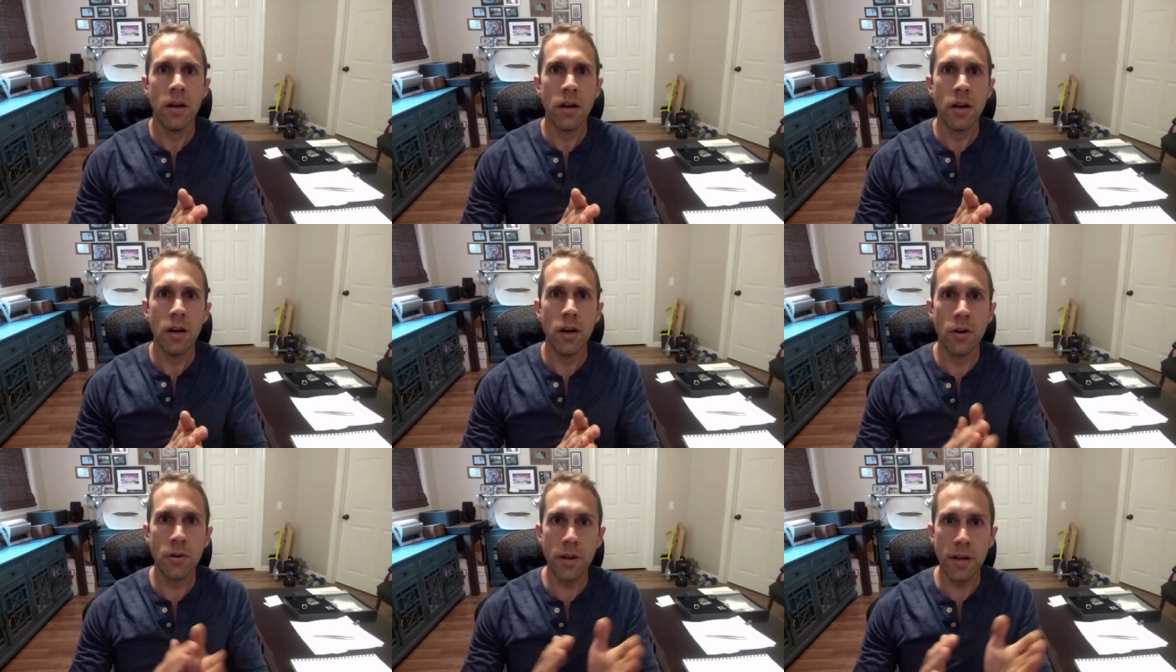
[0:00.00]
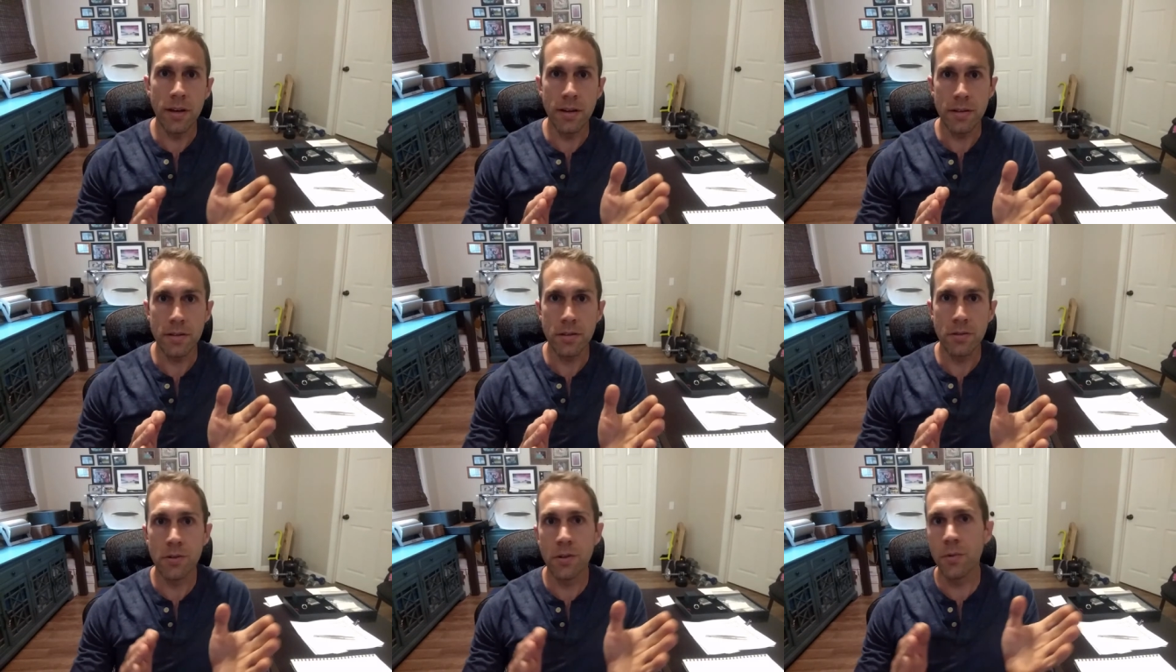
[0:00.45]
Okay,
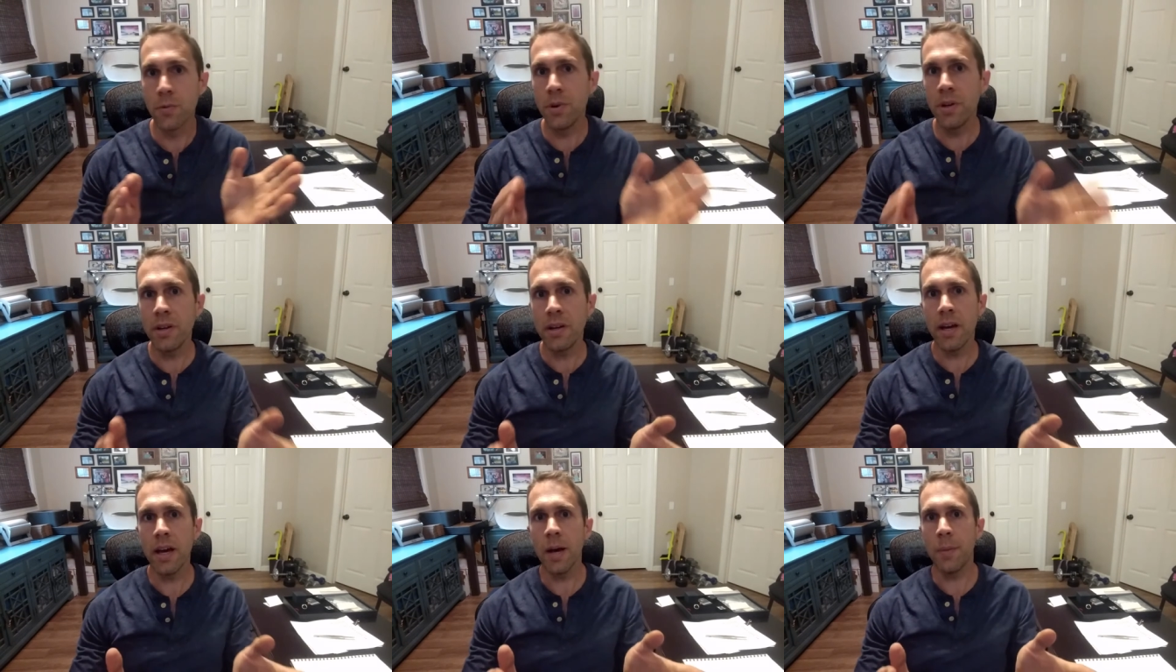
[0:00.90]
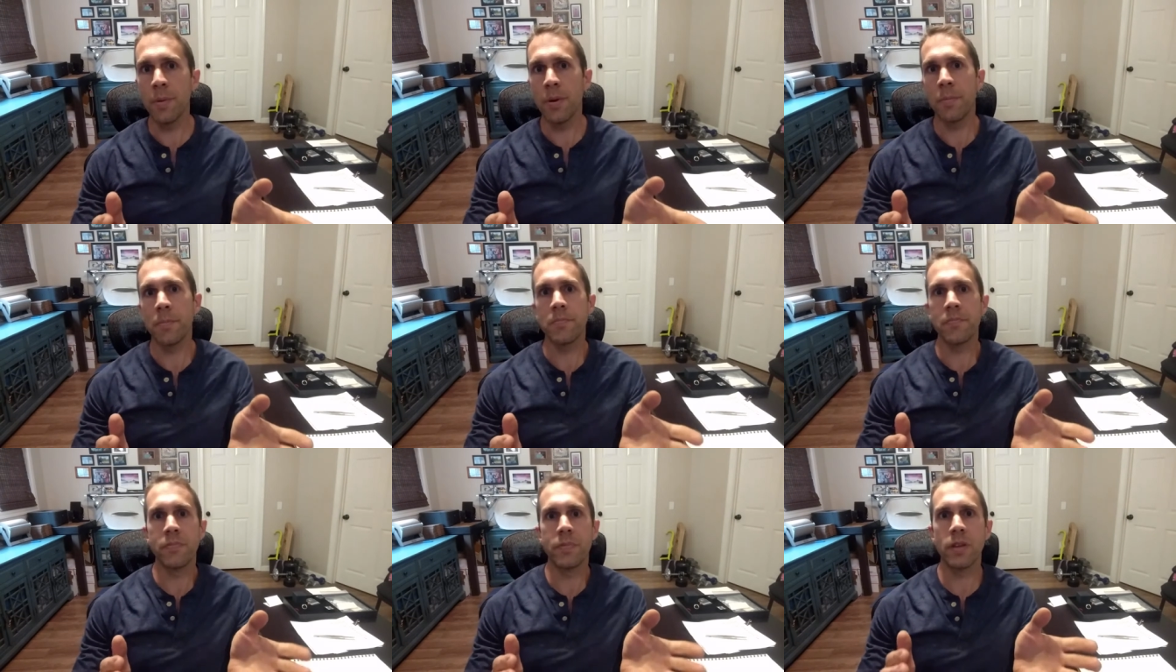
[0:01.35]
so to
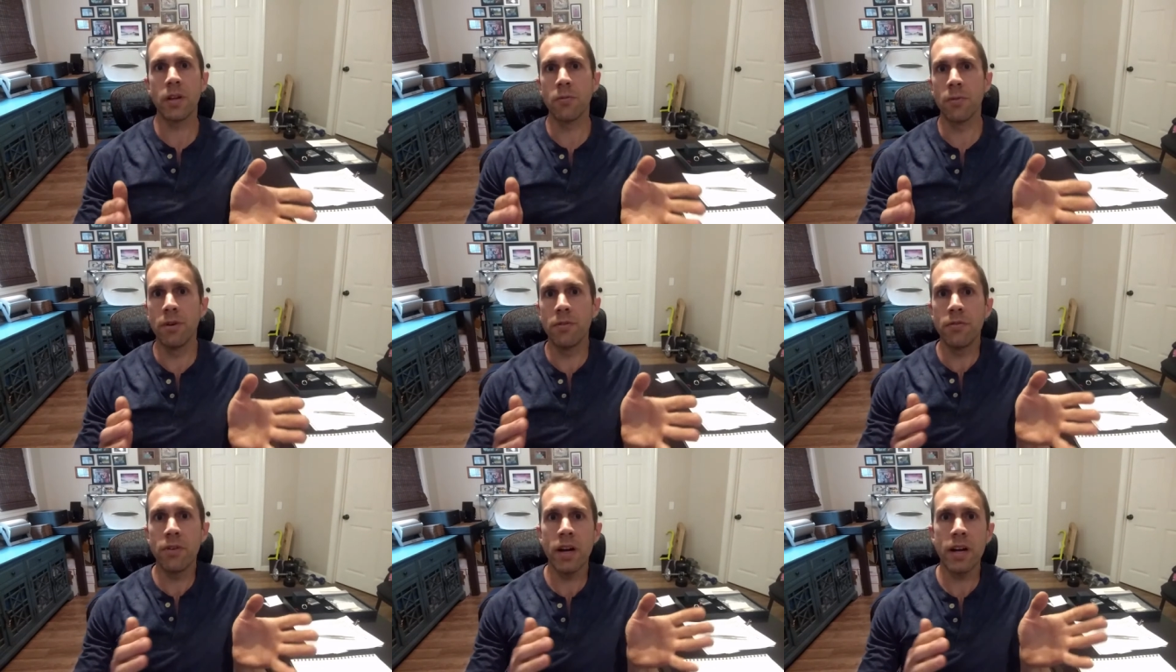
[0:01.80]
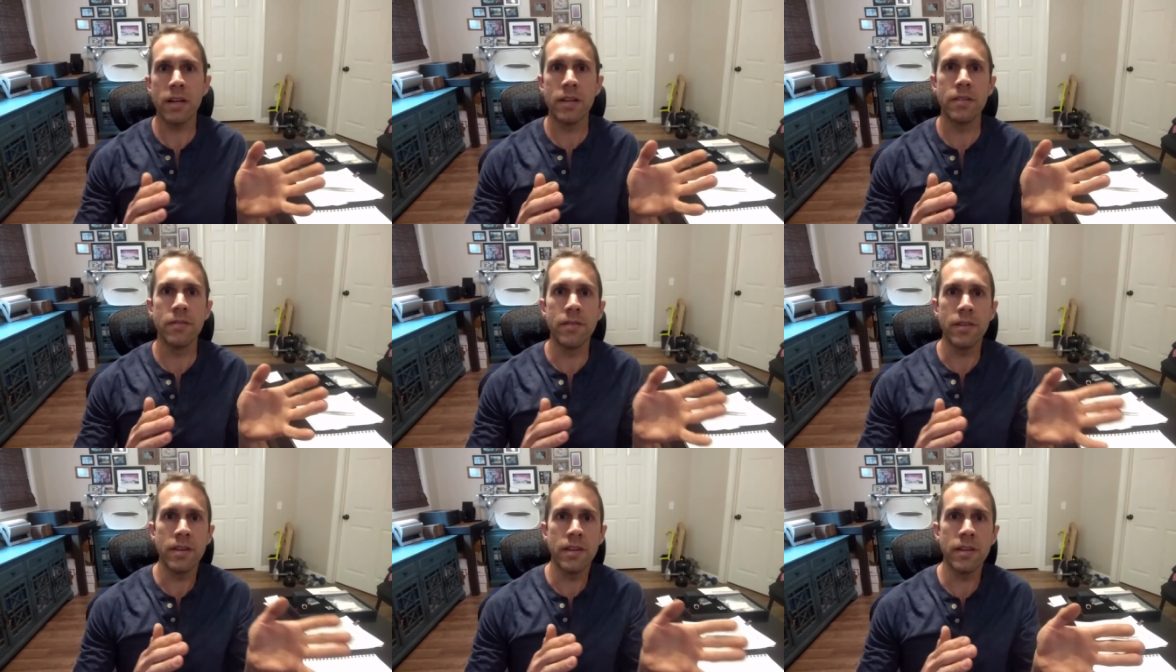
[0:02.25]
recap,
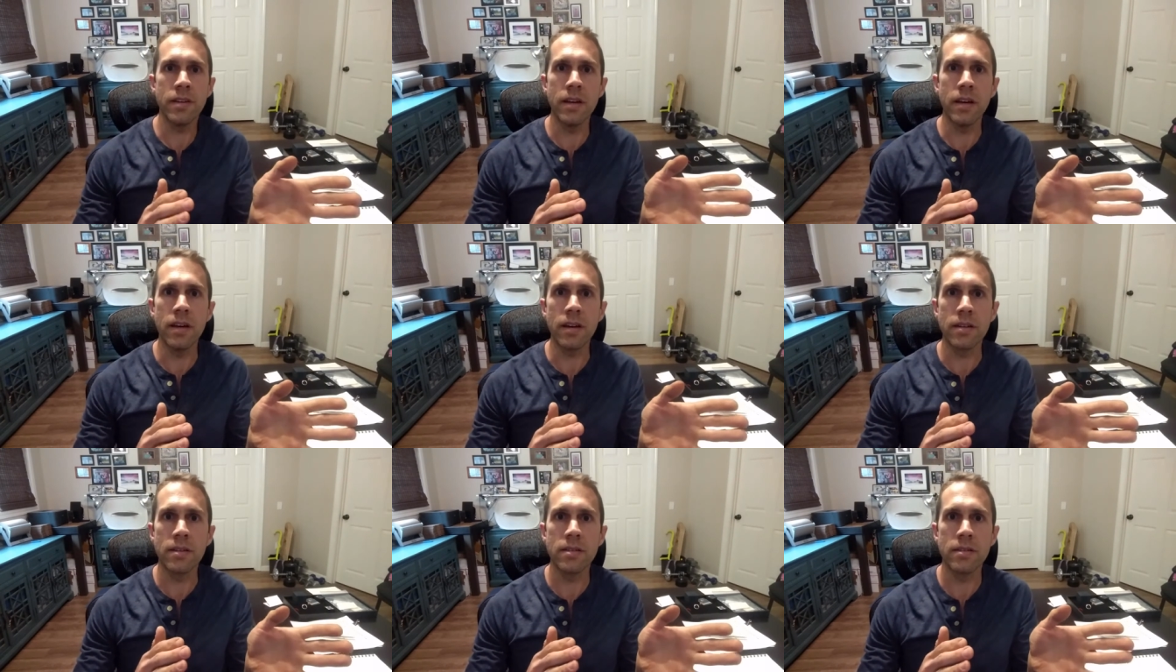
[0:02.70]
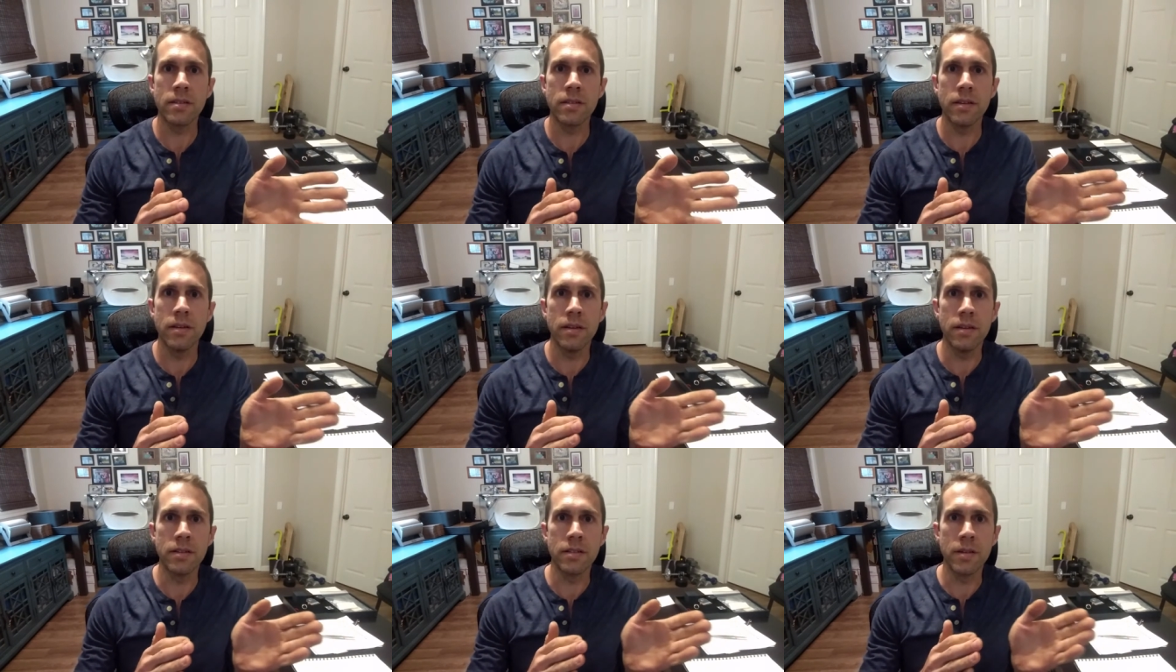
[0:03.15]
Refractive
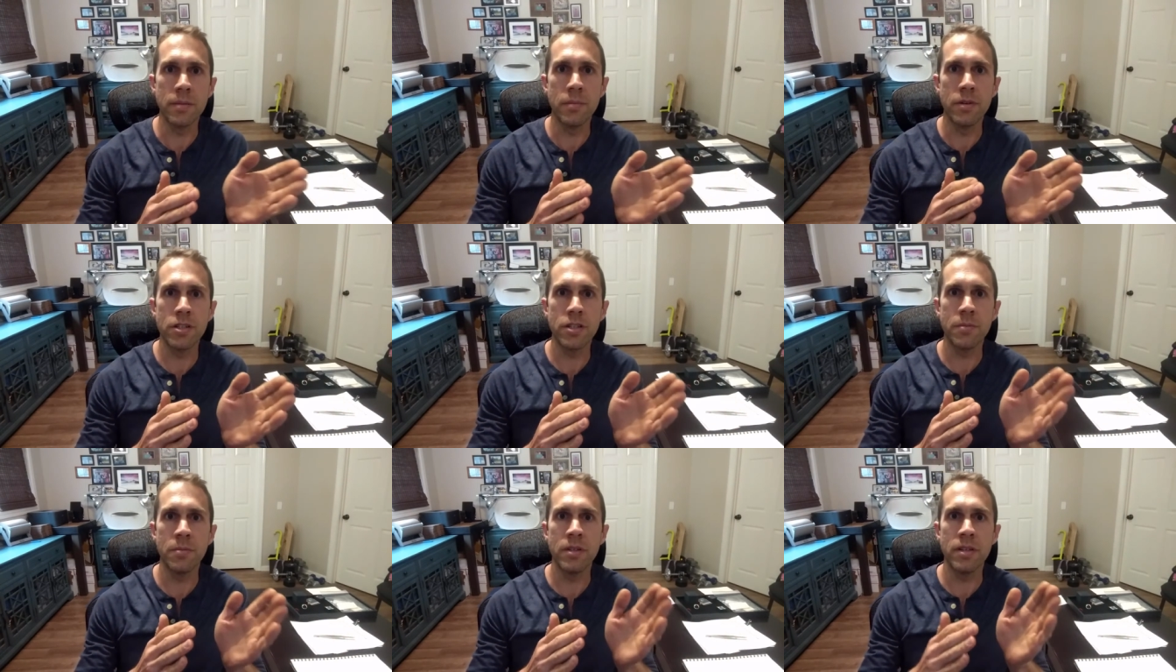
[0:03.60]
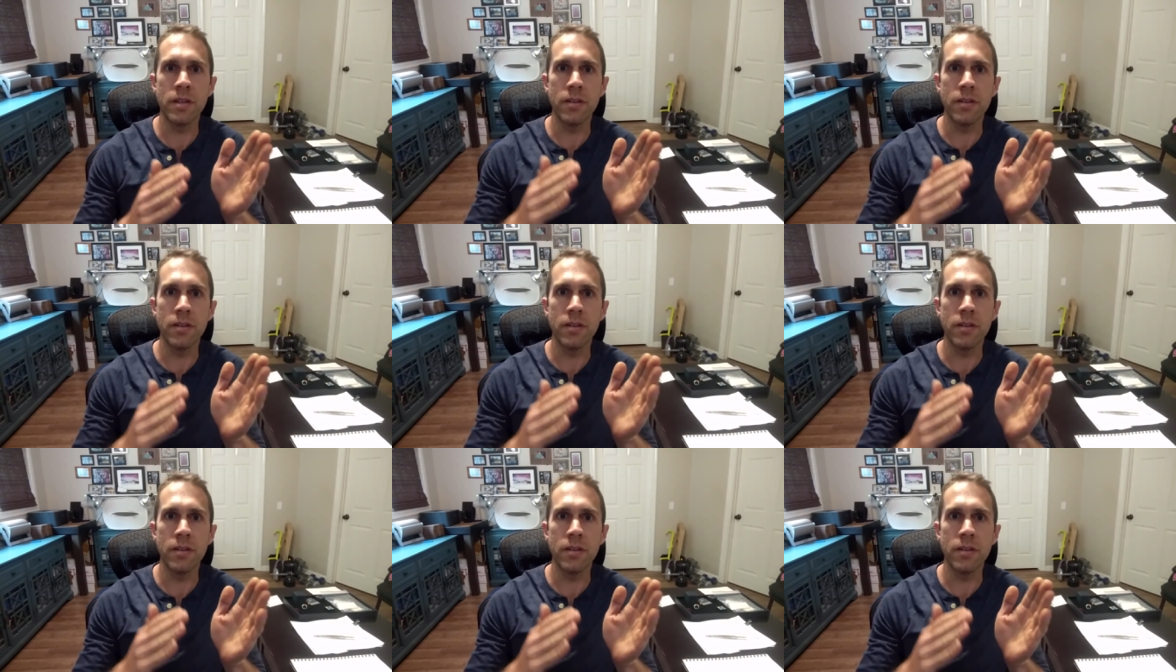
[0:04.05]
index is a measurement